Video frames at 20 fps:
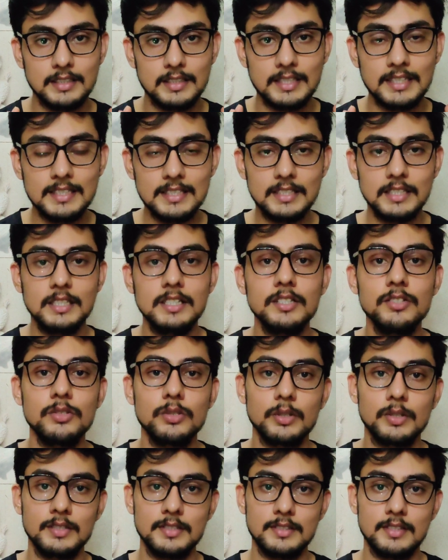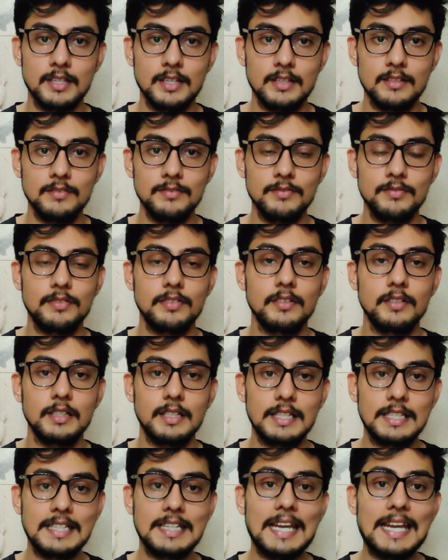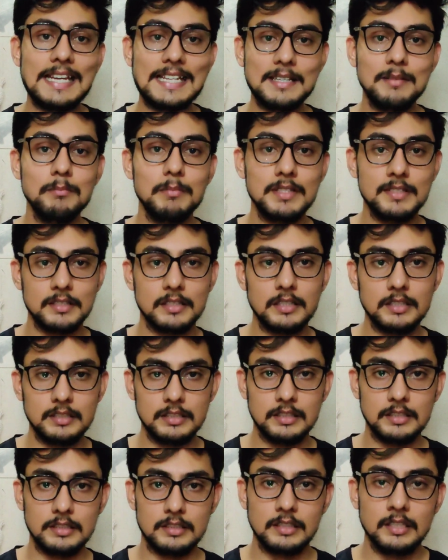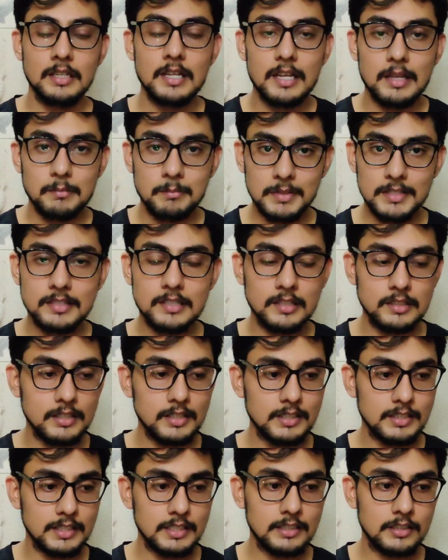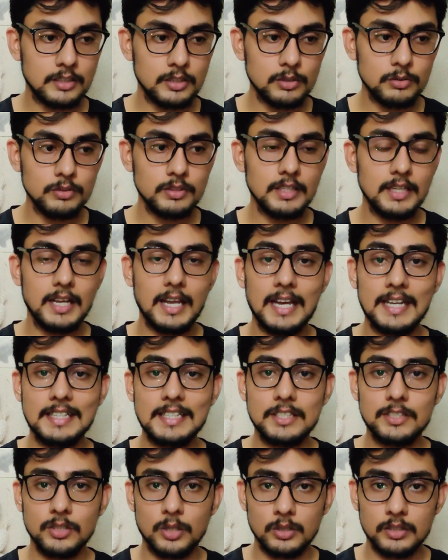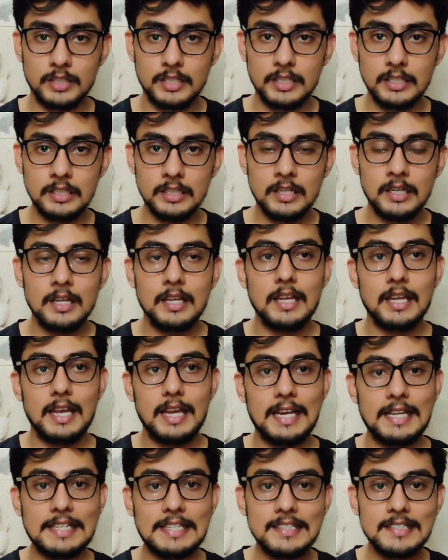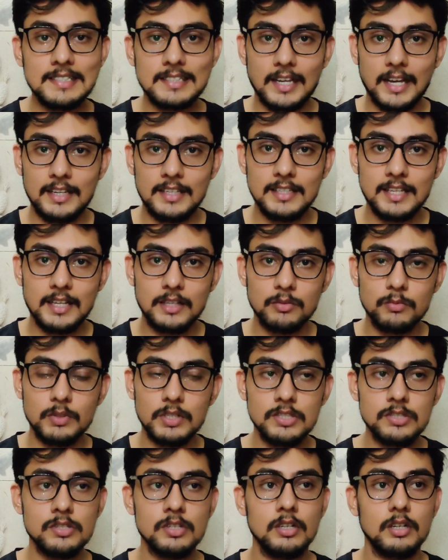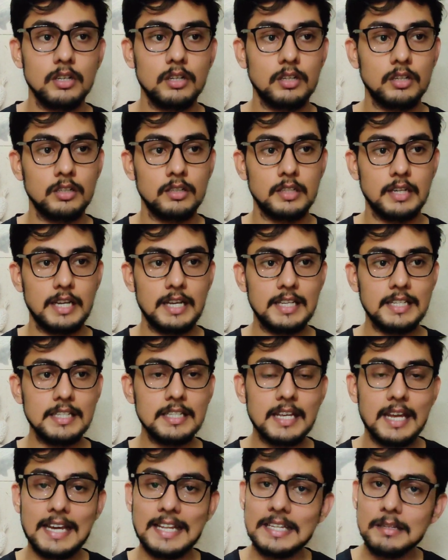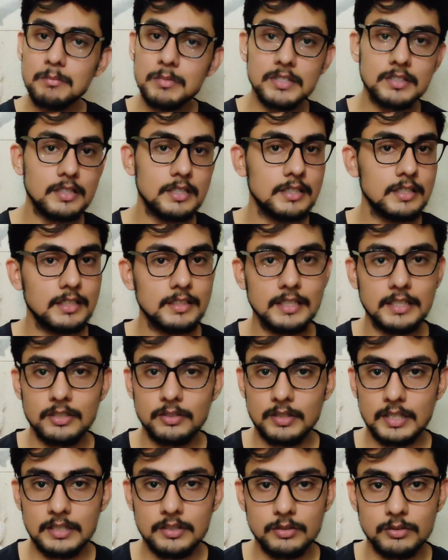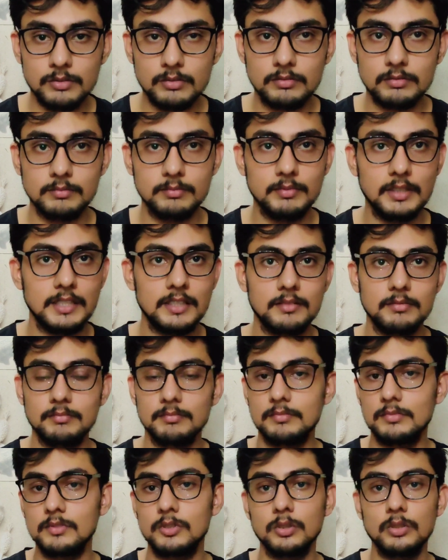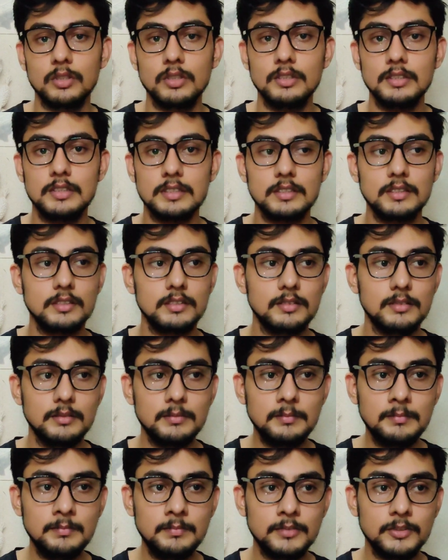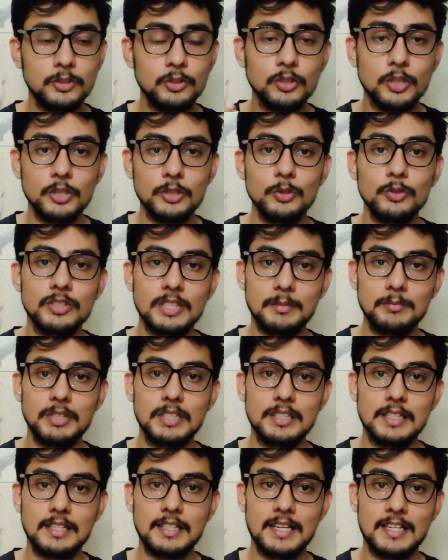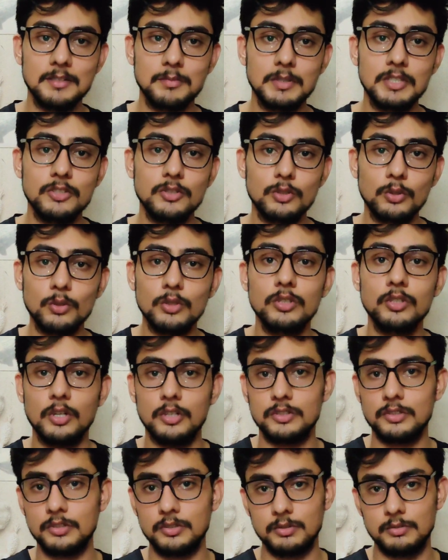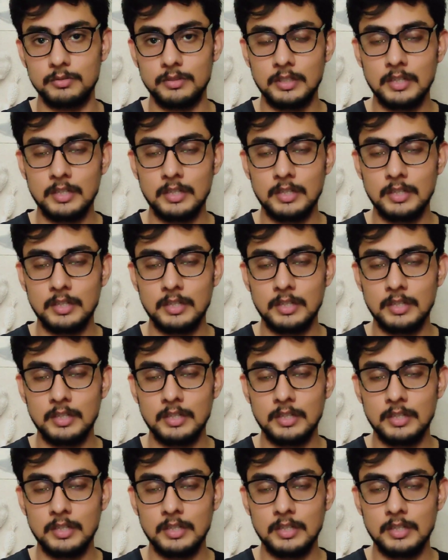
indulge yourself in any misconduct. Misconduct include any talking, any sign language or any misconduct that you can do. Like, do not do something that has been told not to do.